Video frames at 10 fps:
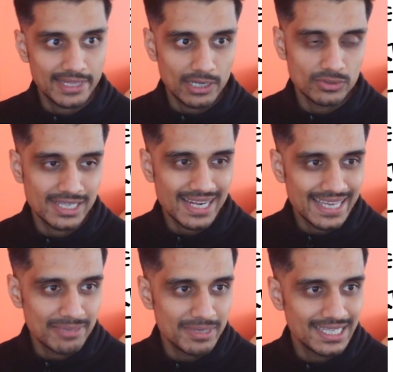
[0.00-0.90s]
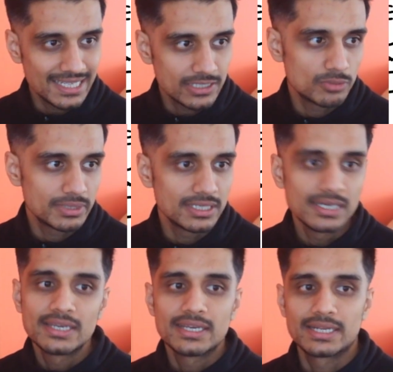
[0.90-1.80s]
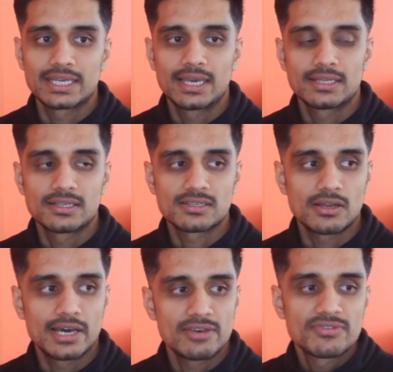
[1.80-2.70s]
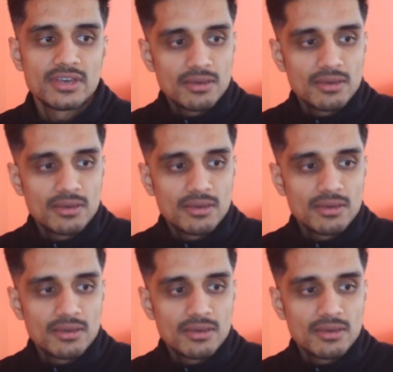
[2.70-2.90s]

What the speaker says: That will delay me a little bit in getting this live,